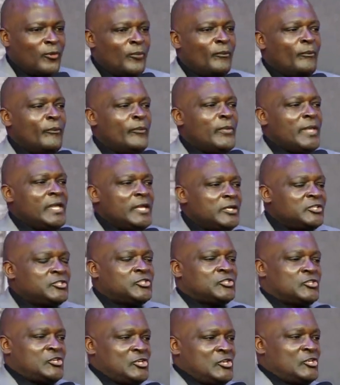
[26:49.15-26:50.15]
meet
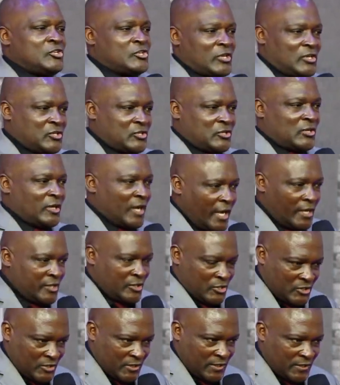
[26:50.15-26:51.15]
Jesus
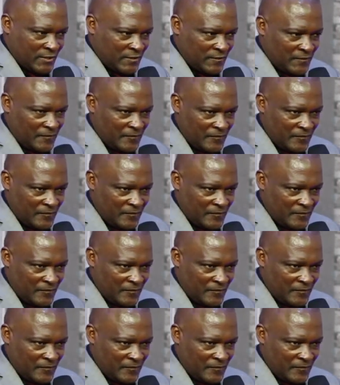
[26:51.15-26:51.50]
Christ,